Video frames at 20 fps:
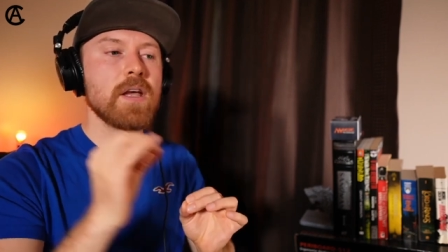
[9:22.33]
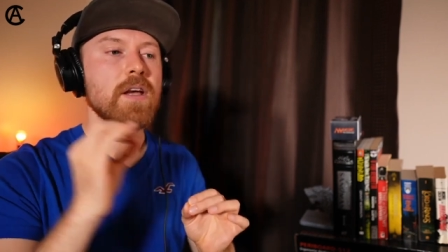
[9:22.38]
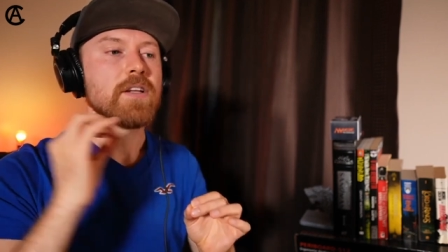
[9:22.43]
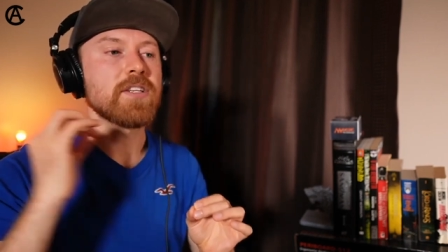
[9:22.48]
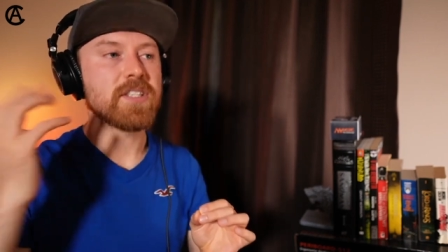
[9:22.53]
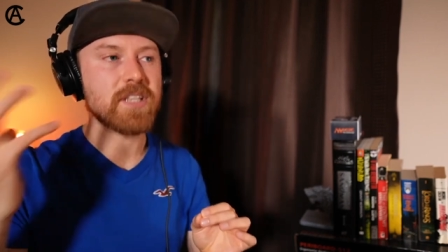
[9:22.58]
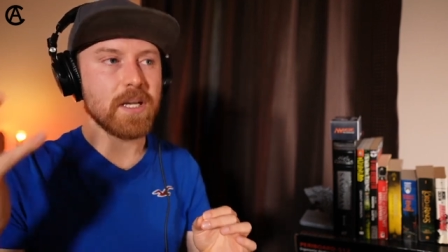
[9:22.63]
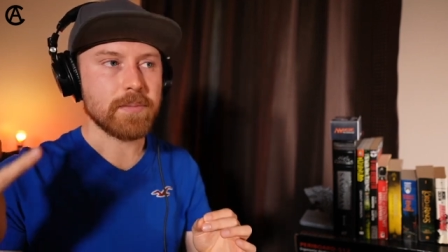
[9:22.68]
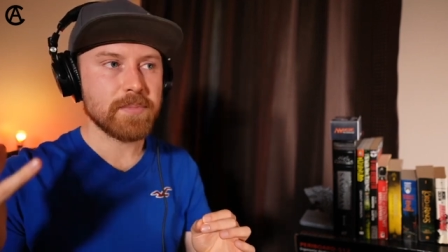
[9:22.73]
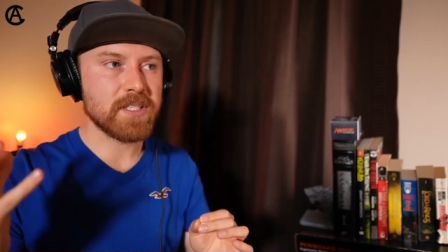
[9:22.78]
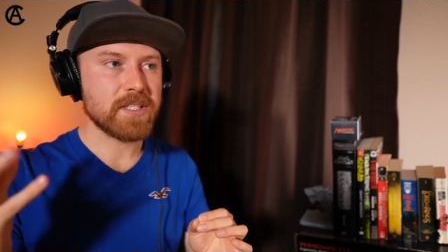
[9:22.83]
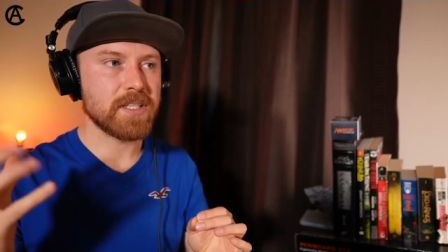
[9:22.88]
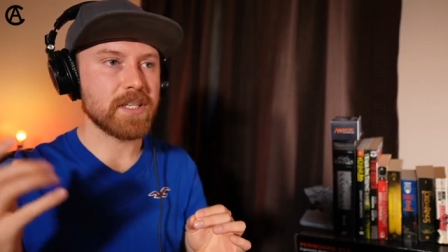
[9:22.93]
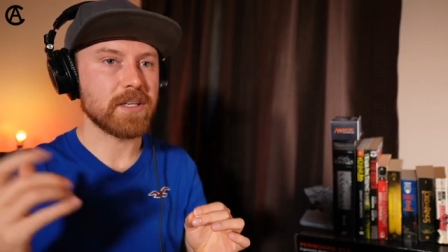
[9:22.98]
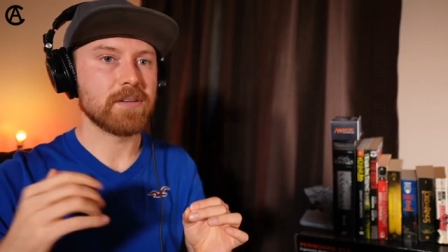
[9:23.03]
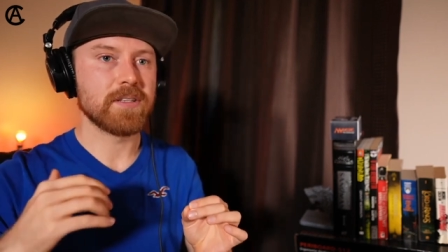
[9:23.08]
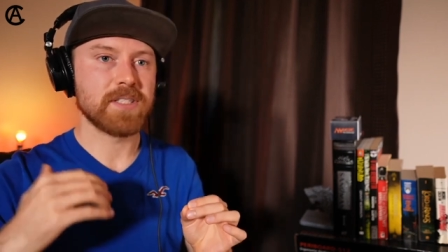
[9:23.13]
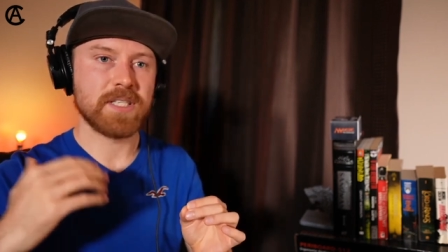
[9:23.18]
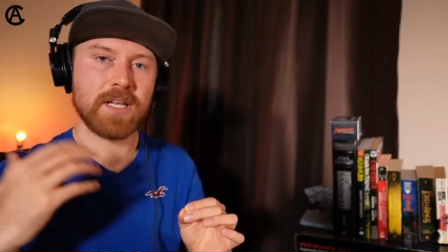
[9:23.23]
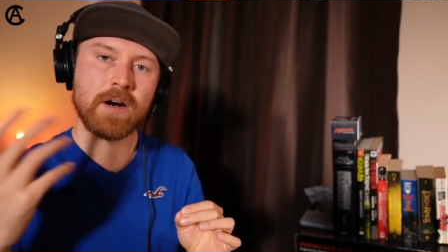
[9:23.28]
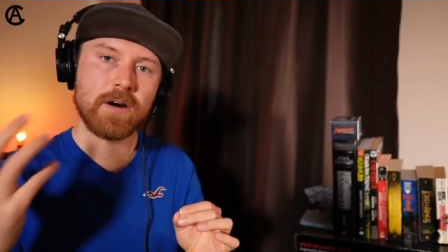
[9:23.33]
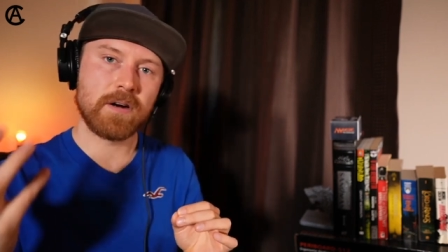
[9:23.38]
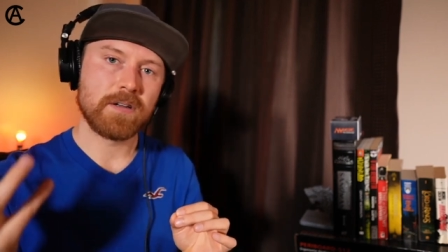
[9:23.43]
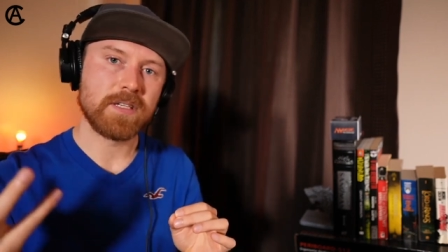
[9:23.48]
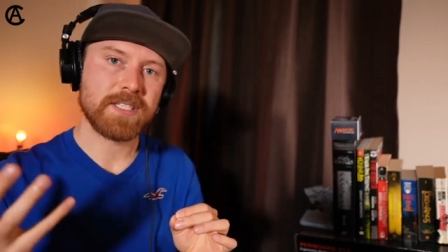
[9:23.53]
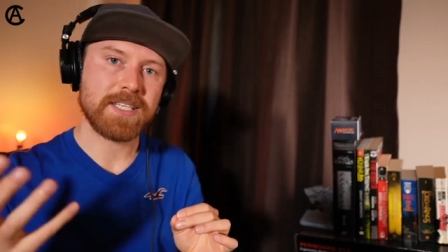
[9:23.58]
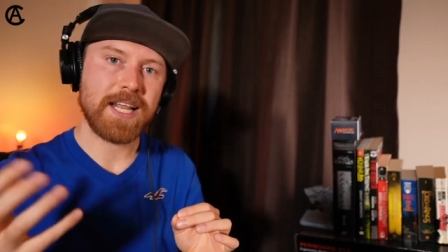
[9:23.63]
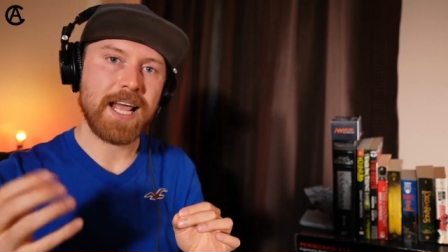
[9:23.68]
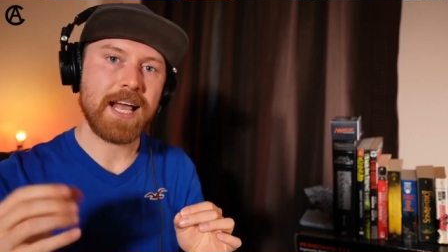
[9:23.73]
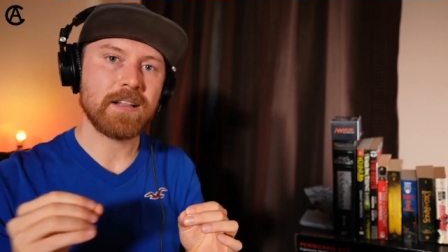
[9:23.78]
Some singers that aren't
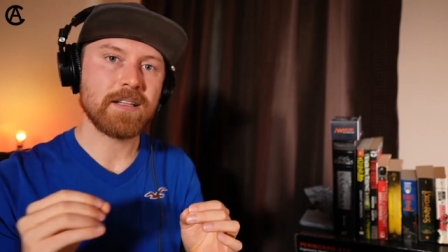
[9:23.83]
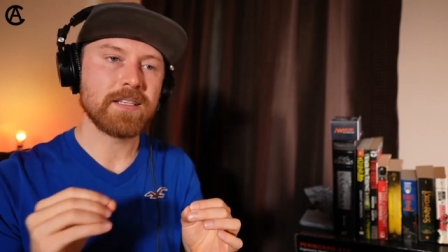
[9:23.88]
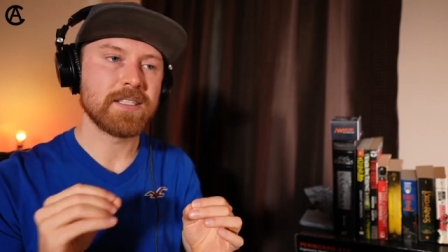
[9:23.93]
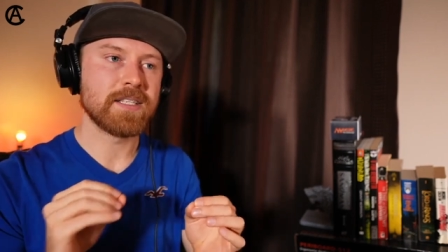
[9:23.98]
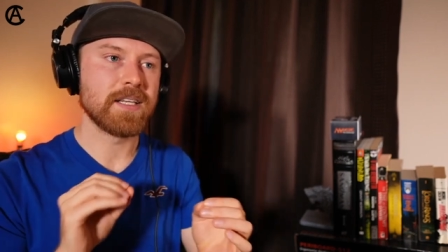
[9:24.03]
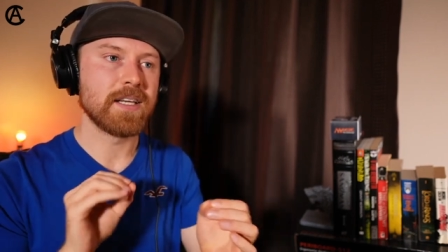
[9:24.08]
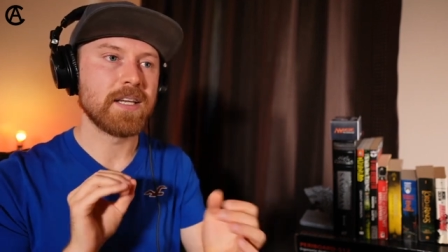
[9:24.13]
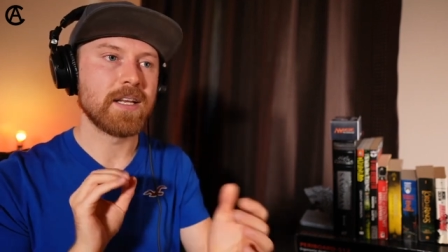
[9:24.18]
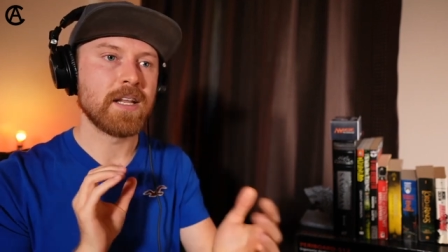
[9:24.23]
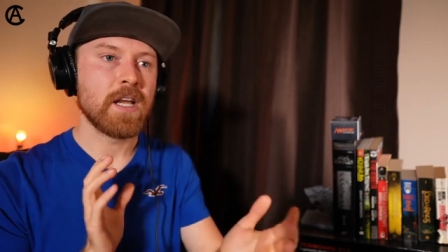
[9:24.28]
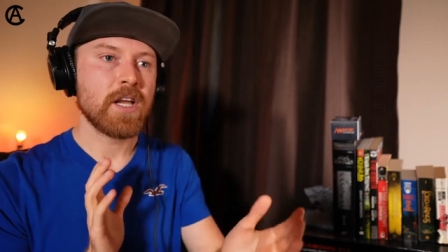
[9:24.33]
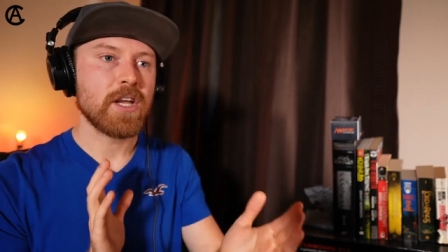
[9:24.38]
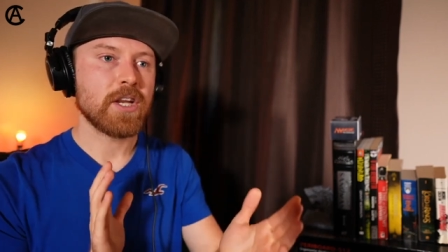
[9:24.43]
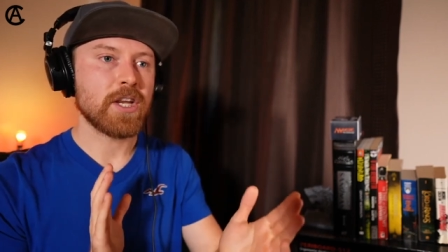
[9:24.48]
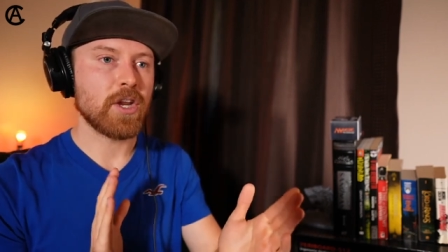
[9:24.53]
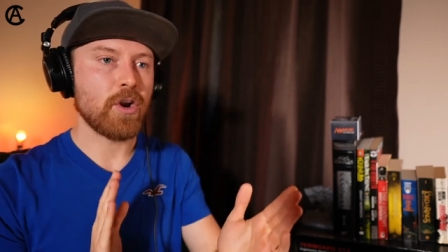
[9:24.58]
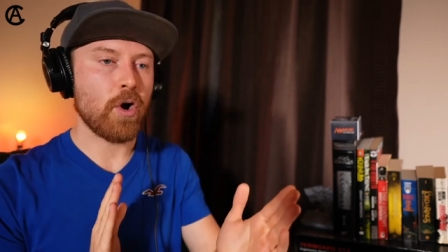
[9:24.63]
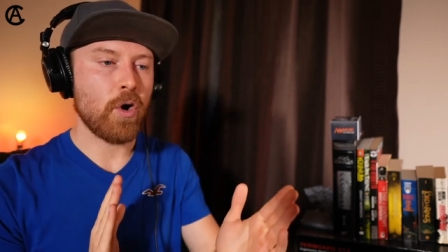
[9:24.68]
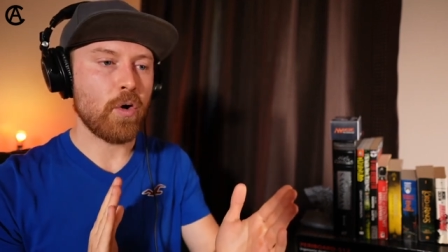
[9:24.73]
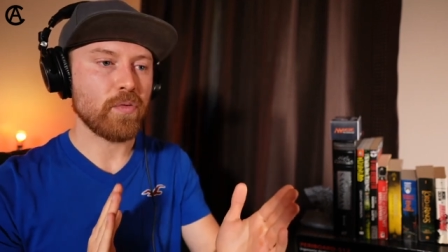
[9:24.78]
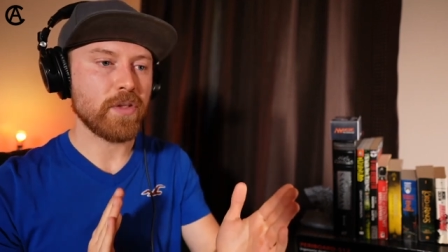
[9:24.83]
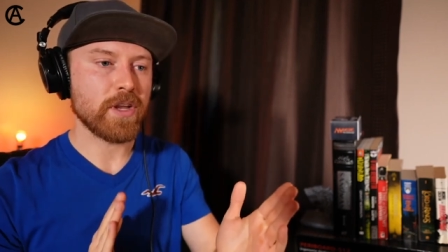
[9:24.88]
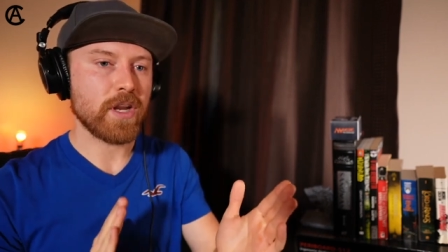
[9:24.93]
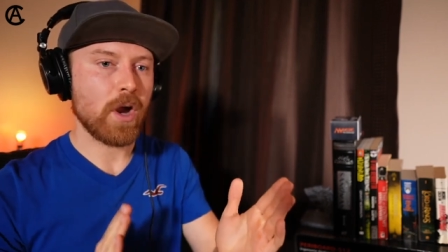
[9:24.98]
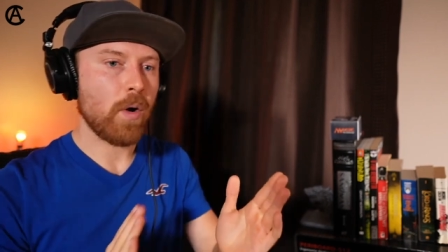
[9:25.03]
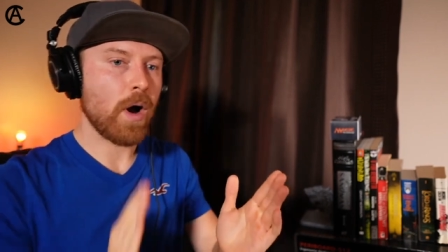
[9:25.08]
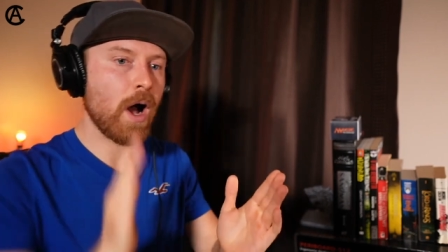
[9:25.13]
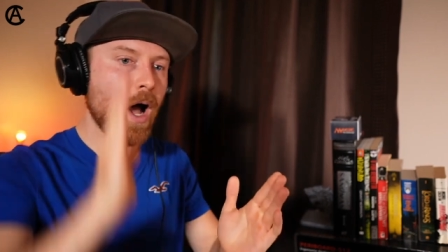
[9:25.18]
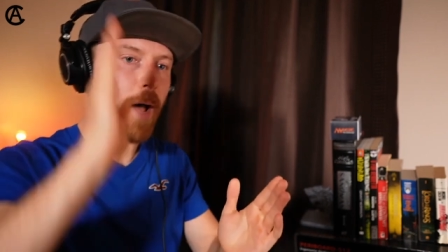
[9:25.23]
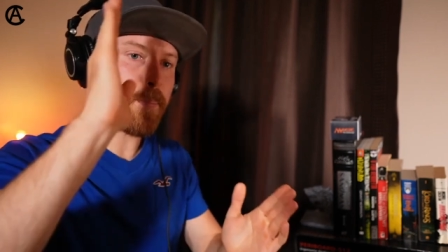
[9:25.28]
as talented can only
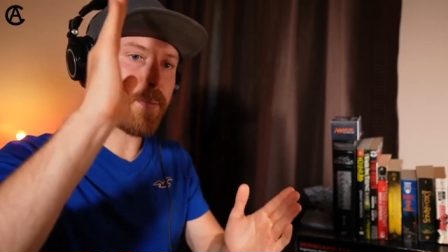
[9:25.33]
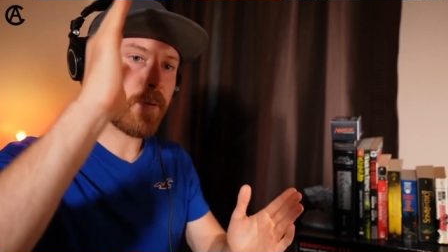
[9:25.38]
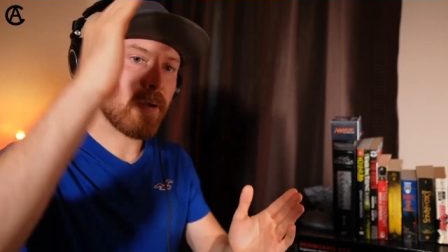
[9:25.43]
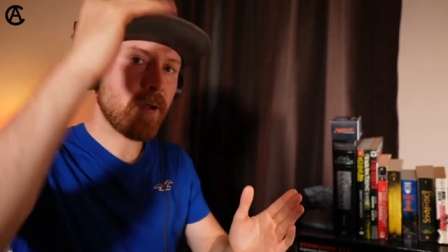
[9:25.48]
go up